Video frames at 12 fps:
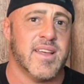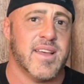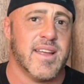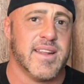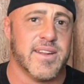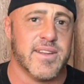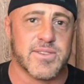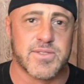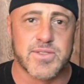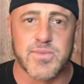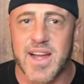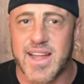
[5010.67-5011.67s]
and he
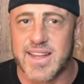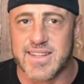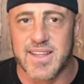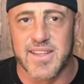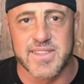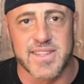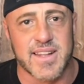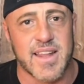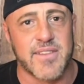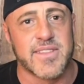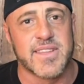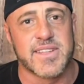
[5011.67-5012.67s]
knows why he does it. And
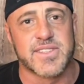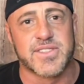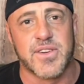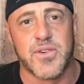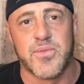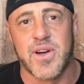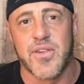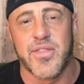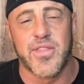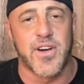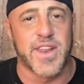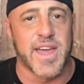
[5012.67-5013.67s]
everything is so well
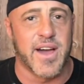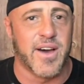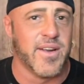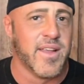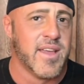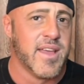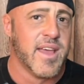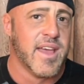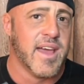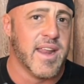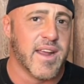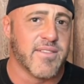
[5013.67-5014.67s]
thought out
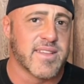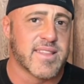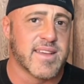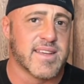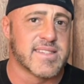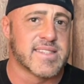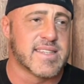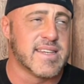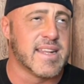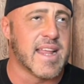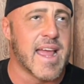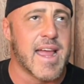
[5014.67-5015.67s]
and everything is to
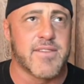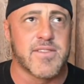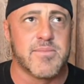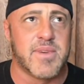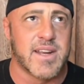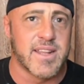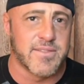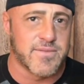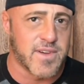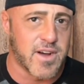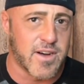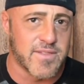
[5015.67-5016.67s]
get everybody
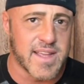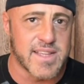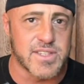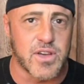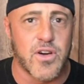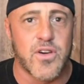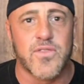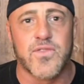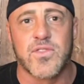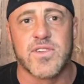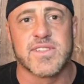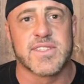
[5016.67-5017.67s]
involved as
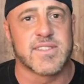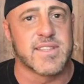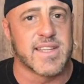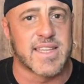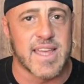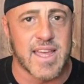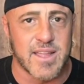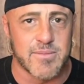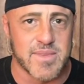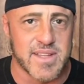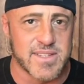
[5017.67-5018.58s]
over as it can be.